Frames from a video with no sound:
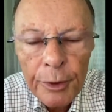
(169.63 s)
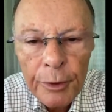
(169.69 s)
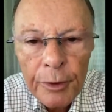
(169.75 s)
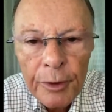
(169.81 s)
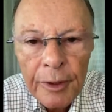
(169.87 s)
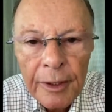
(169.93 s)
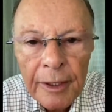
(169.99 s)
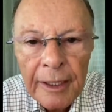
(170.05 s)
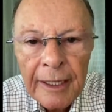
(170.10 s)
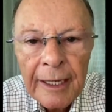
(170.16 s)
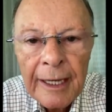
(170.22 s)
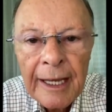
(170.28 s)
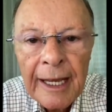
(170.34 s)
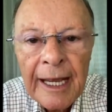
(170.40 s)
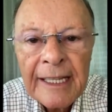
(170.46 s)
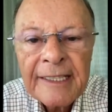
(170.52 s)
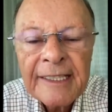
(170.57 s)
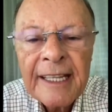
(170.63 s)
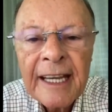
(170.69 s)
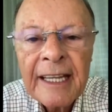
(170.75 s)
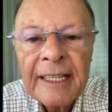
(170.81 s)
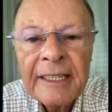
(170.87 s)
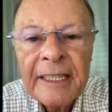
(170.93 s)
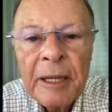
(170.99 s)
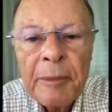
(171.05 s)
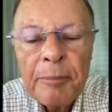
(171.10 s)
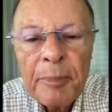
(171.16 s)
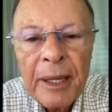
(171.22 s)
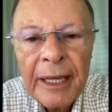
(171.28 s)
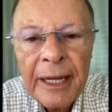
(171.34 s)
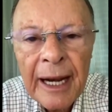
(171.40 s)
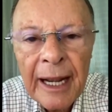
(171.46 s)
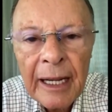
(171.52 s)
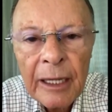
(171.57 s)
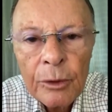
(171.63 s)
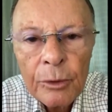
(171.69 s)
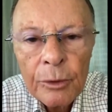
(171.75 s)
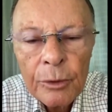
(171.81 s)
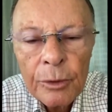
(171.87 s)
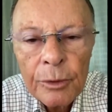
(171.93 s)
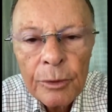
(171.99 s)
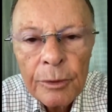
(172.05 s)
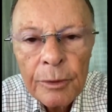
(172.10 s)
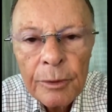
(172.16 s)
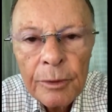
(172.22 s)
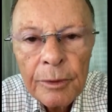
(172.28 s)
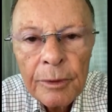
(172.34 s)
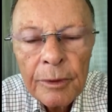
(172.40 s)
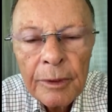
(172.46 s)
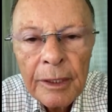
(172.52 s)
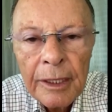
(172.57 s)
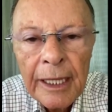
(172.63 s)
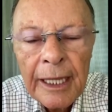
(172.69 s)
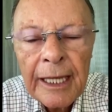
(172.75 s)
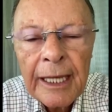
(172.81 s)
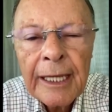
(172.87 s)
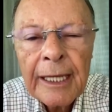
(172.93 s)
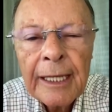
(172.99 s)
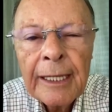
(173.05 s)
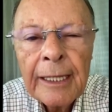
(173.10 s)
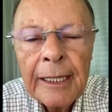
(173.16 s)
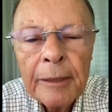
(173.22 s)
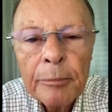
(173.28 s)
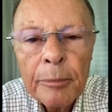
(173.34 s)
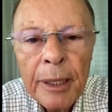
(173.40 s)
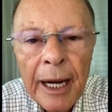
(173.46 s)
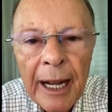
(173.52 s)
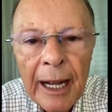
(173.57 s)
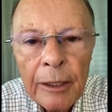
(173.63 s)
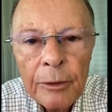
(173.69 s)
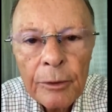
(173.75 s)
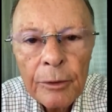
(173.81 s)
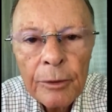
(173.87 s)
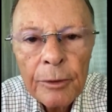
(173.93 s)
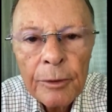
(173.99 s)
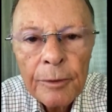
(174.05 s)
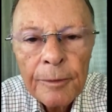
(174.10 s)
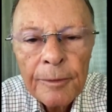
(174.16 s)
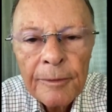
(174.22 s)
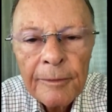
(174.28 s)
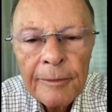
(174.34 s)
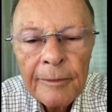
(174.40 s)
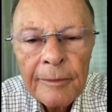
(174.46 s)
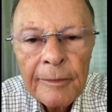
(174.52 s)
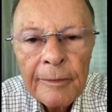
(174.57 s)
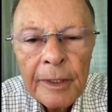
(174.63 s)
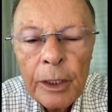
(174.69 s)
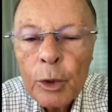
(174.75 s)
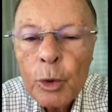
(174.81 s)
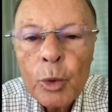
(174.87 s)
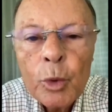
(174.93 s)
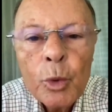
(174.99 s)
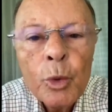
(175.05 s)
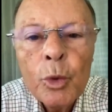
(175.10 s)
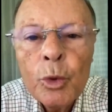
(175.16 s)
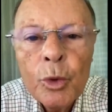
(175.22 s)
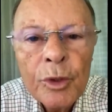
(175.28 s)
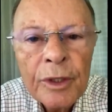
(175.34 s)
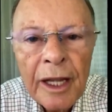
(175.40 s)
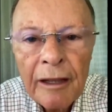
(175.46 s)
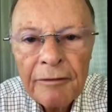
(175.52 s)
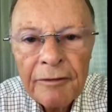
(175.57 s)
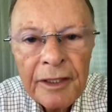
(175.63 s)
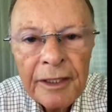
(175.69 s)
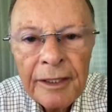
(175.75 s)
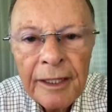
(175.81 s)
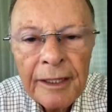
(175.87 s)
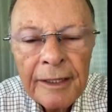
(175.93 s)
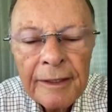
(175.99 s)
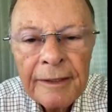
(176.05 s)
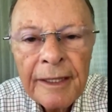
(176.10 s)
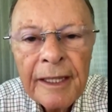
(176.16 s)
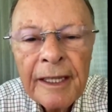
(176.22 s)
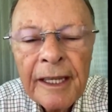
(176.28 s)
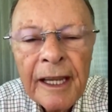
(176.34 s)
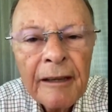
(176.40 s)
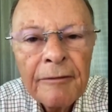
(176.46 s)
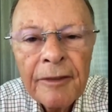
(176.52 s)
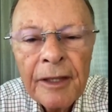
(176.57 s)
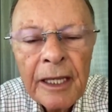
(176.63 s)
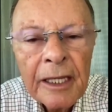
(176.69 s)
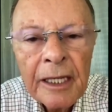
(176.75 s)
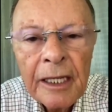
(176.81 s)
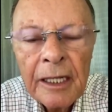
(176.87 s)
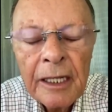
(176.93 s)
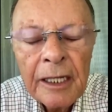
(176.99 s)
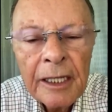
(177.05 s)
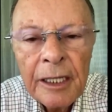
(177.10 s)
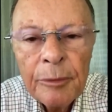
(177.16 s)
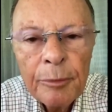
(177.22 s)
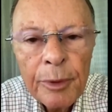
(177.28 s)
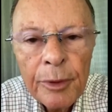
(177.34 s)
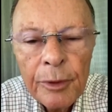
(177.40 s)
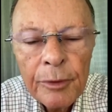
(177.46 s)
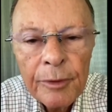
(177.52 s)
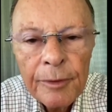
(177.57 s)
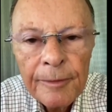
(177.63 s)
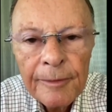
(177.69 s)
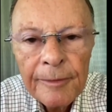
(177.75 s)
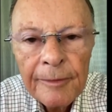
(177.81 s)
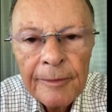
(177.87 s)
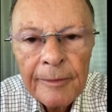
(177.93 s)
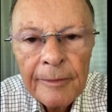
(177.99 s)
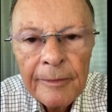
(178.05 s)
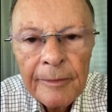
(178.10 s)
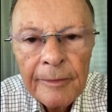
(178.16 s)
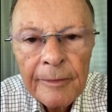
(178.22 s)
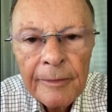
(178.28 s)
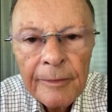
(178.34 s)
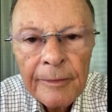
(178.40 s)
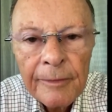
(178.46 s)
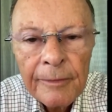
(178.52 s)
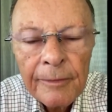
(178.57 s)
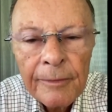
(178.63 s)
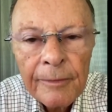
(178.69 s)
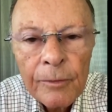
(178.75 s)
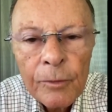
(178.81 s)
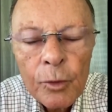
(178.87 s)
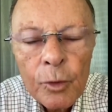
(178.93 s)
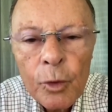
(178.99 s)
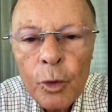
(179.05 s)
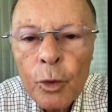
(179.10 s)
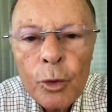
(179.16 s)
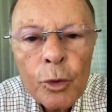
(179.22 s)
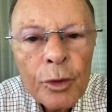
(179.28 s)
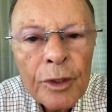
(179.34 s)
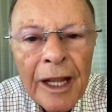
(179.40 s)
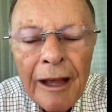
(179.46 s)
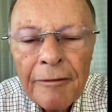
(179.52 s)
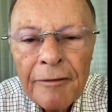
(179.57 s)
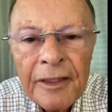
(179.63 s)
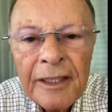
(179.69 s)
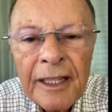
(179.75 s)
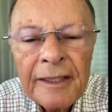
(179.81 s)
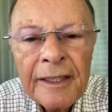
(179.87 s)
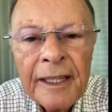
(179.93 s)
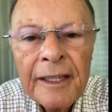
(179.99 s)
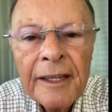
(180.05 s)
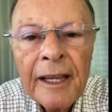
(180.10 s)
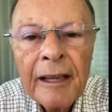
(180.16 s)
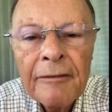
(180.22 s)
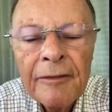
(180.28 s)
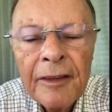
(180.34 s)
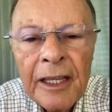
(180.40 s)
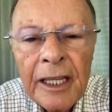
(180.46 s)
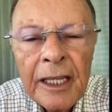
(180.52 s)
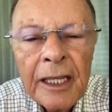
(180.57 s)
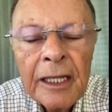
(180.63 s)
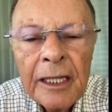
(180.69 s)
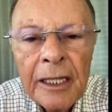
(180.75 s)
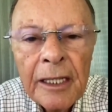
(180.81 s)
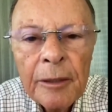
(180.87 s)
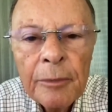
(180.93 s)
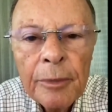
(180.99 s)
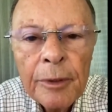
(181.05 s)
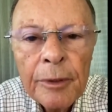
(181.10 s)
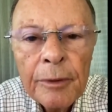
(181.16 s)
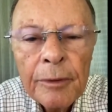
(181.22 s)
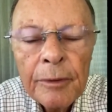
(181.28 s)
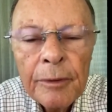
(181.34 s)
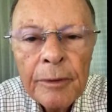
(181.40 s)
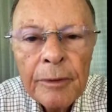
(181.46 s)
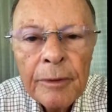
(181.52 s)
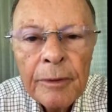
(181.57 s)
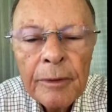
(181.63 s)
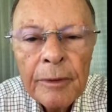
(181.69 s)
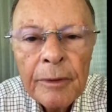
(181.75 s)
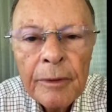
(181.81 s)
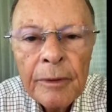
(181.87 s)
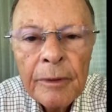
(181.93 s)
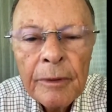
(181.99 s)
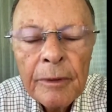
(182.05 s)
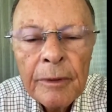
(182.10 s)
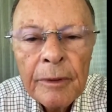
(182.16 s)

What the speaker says: Be sober is to be balanced, to have balance, because in life you need to have balance in everything. Everything in life,